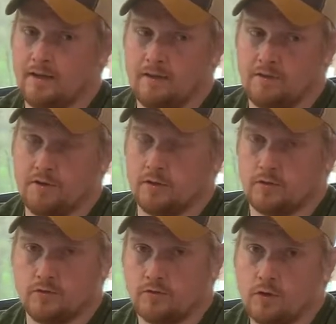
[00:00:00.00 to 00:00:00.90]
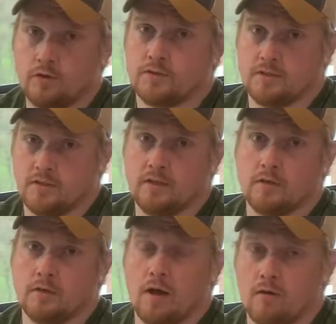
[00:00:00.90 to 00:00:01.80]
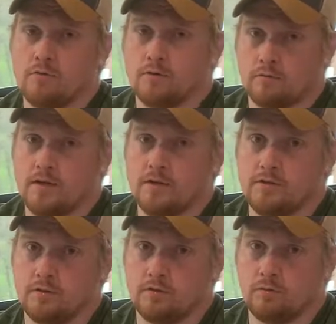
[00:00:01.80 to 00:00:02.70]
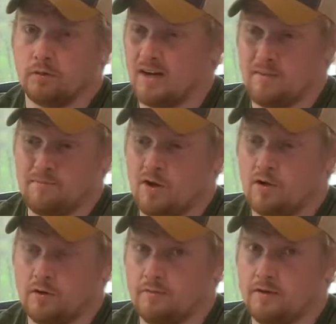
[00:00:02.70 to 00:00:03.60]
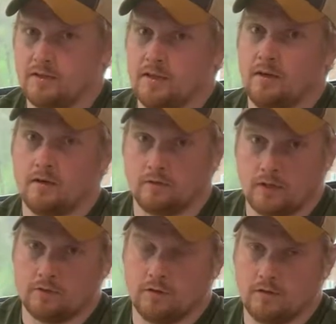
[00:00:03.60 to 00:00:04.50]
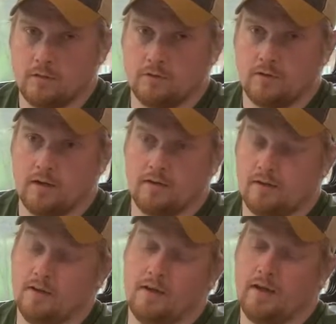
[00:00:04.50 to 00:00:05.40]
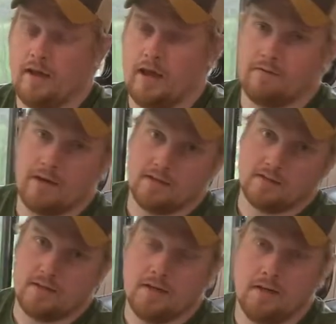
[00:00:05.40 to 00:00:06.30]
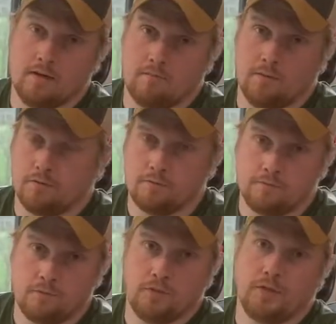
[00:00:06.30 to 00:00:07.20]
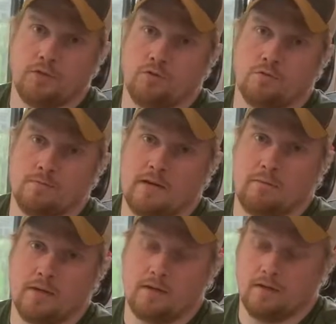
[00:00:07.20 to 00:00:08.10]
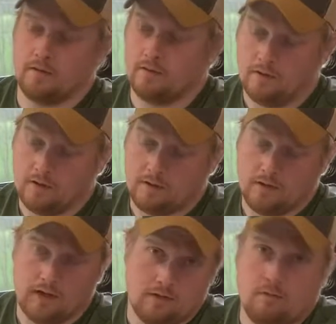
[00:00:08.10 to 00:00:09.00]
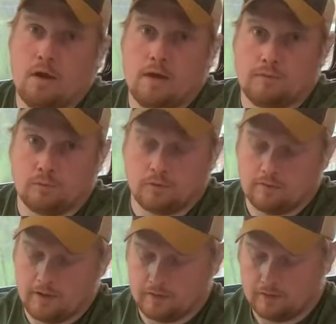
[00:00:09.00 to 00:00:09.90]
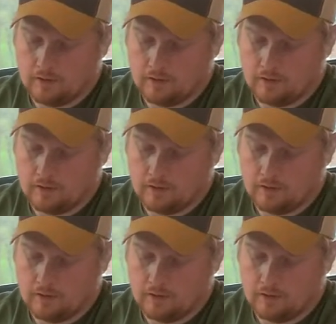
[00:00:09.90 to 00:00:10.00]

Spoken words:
there is no scenario I'm going to run into where I'm not going to be able to get our electric hooked up correctly, have AC, and be able to fully enjoy my weekend and not have to worry about it.